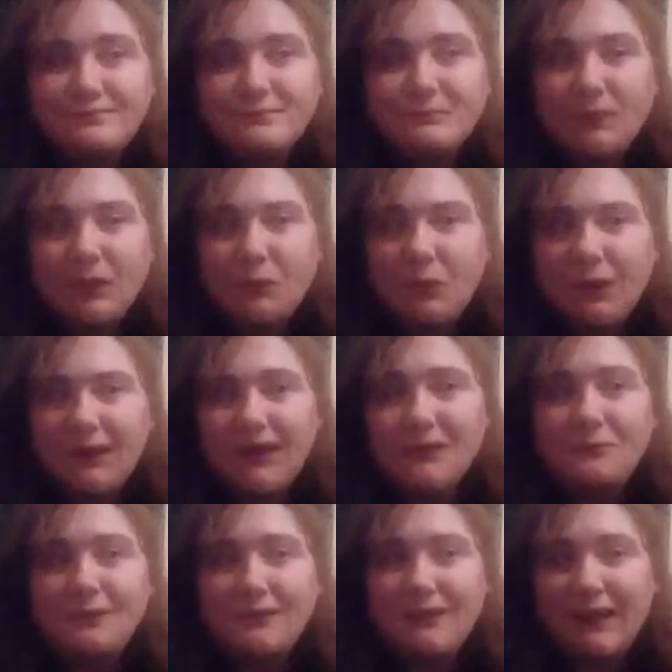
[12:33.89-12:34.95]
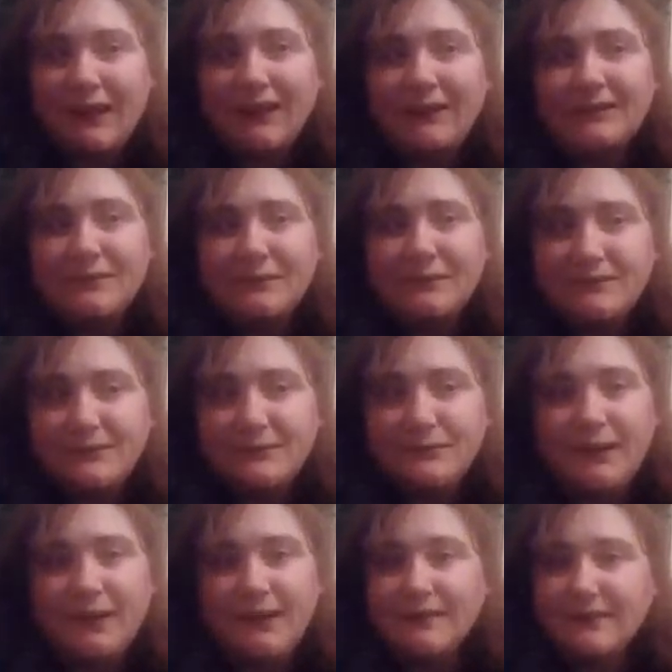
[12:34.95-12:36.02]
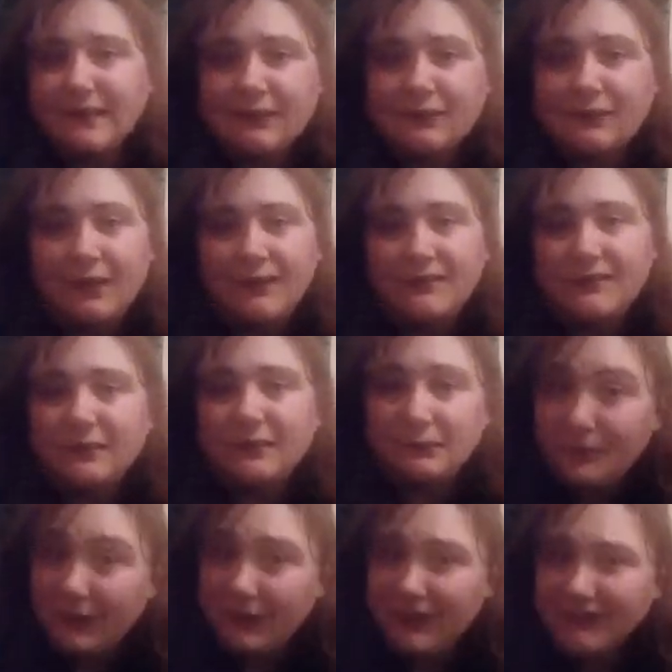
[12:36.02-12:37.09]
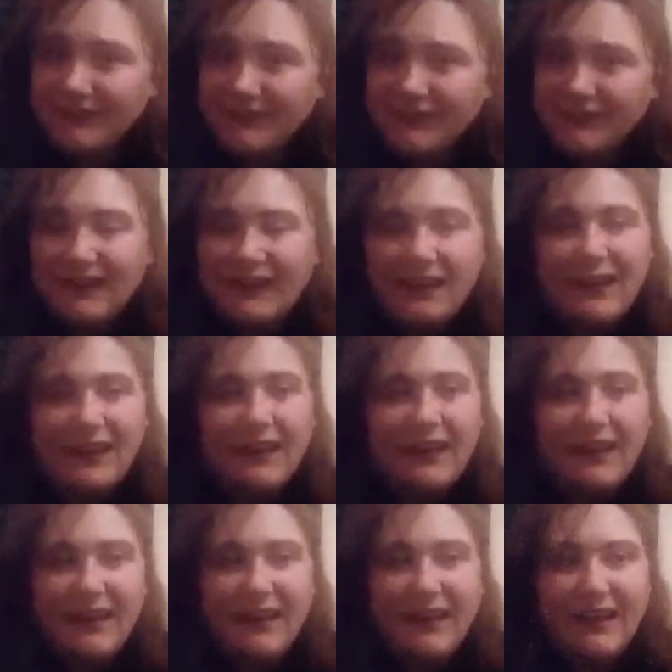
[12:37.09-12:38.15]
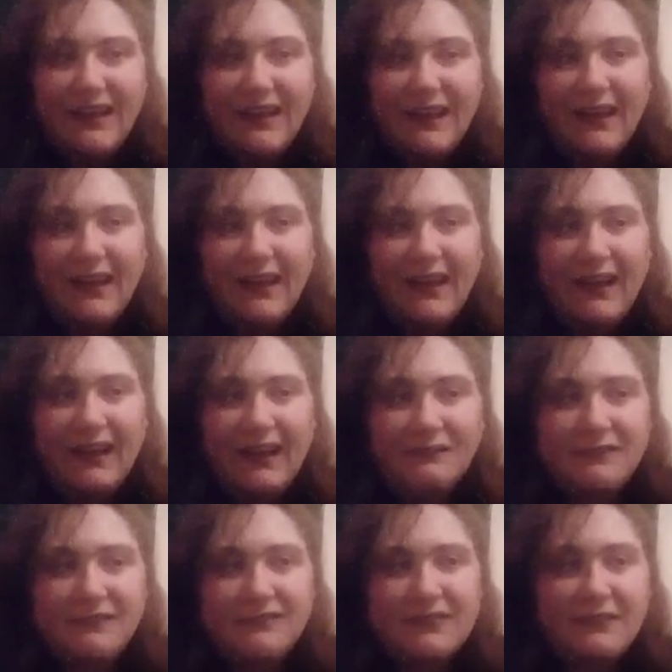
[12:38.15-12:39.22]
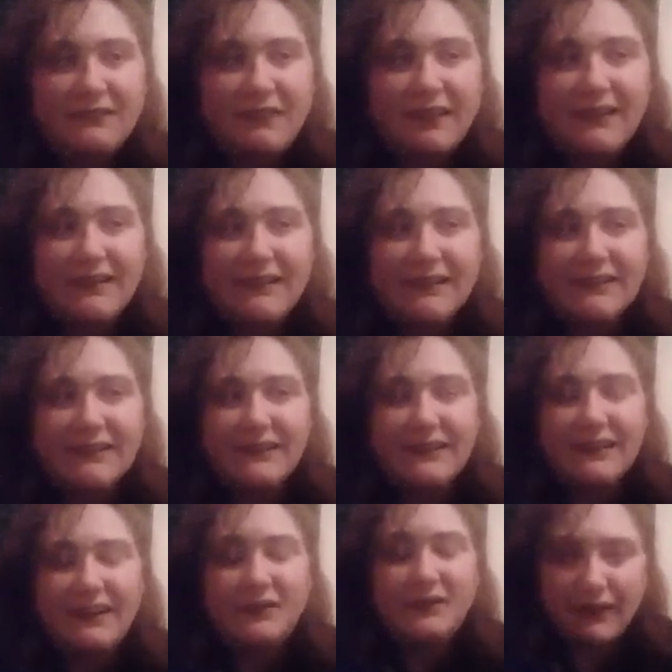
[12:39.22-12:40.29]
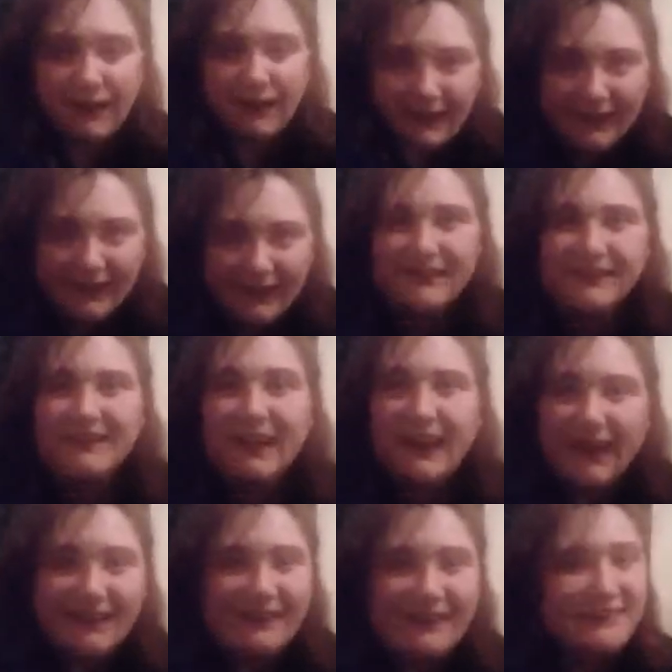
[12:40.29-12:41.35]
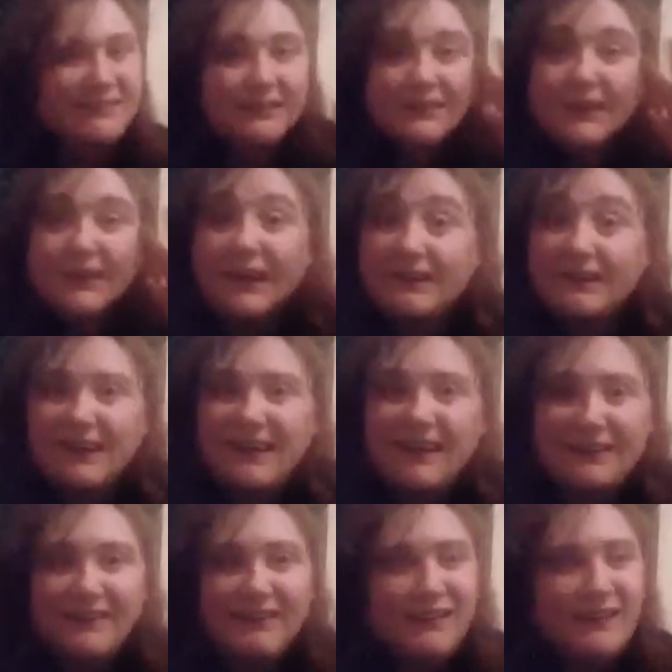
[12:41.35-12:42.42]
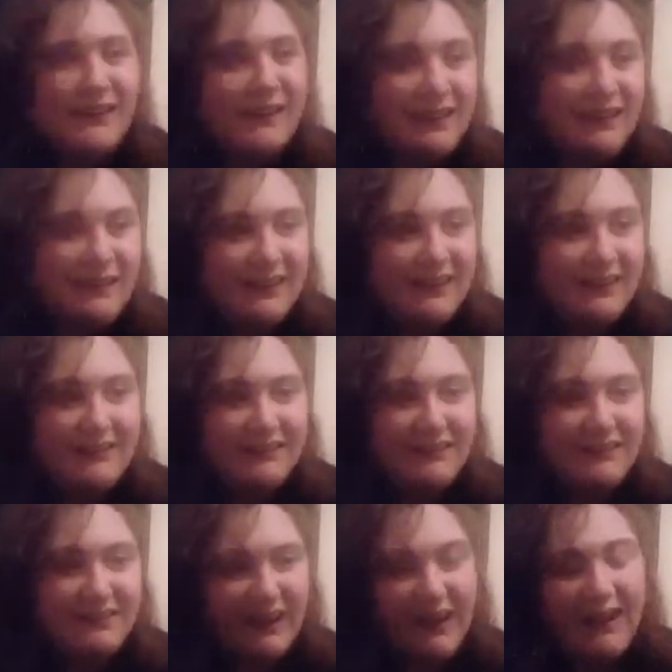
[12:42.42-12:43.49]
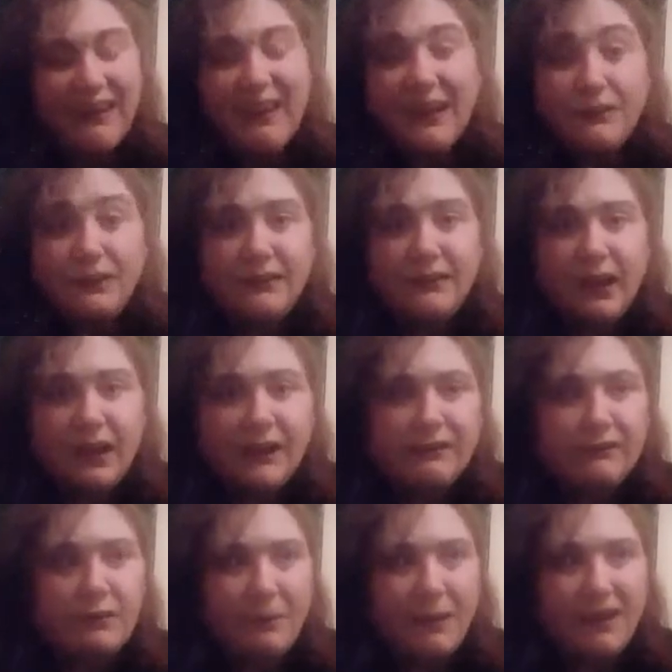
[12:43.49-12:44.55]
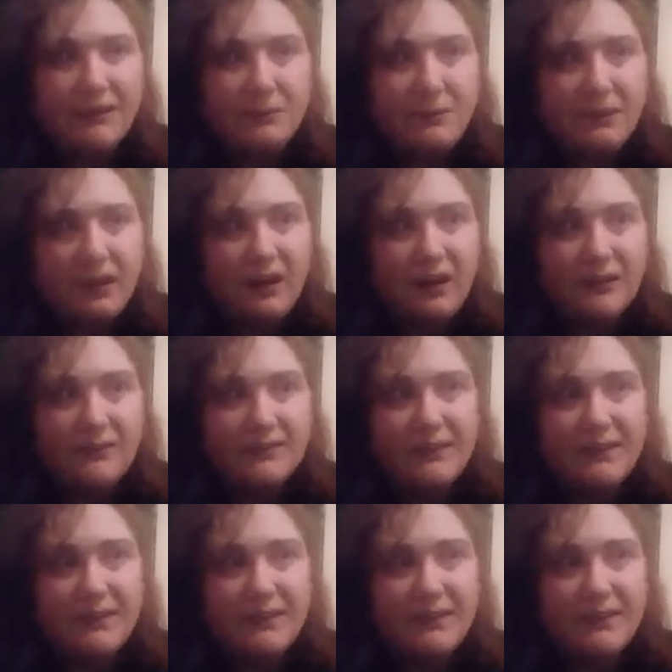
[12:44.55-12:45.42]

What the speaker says: when I realised what asexuality was, I was just kind of like, okay, I understand now. And I had found it out in the past because